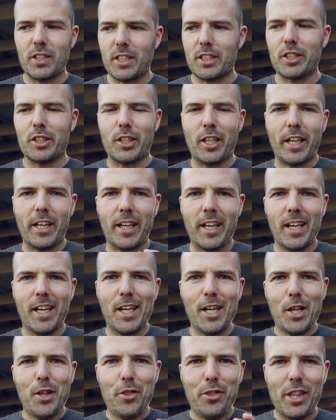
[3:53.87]
This
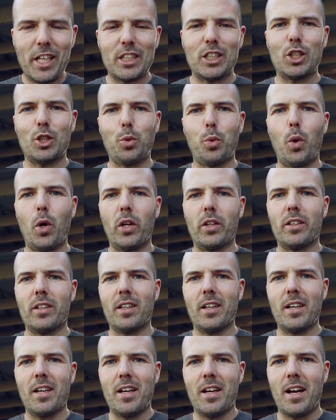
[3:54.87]
is what
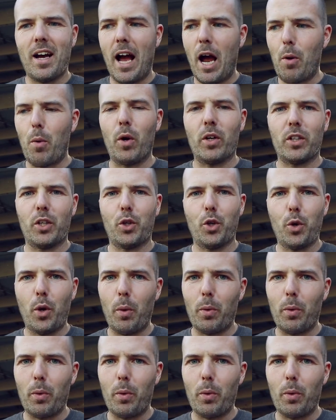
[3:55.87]
I want to do.